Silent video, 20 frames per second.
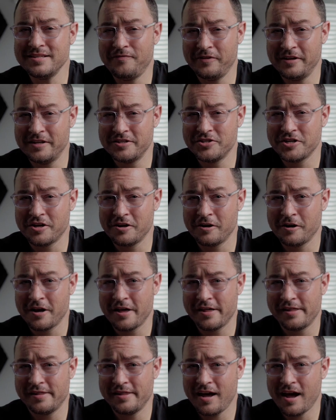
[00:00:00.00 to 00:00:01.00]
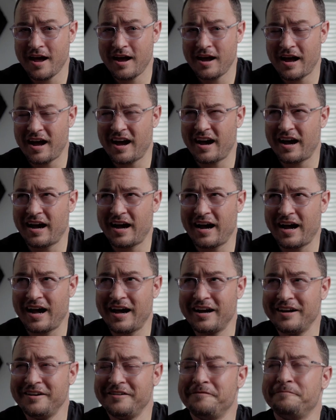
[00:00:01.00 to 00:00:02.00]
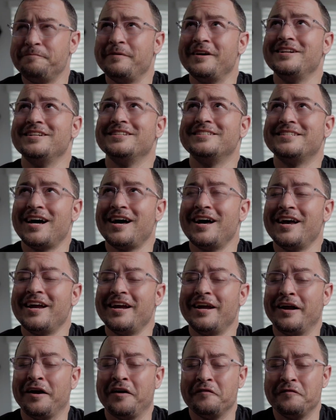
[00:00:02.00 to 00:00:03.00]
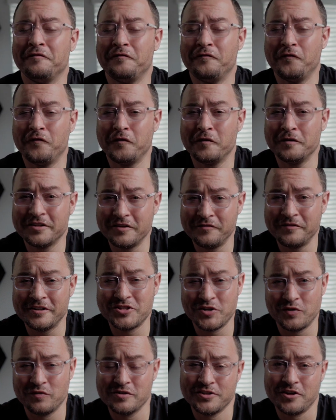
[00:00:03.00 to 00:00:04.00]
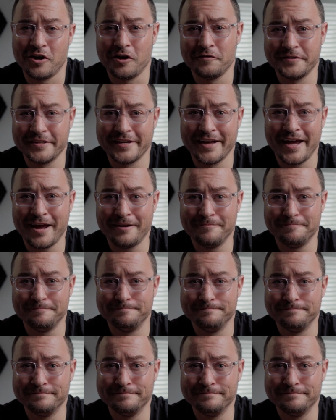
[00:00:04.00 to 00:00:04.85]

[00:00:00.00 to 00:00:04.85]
a feature that I've been dying for DaVinci Resolve to get.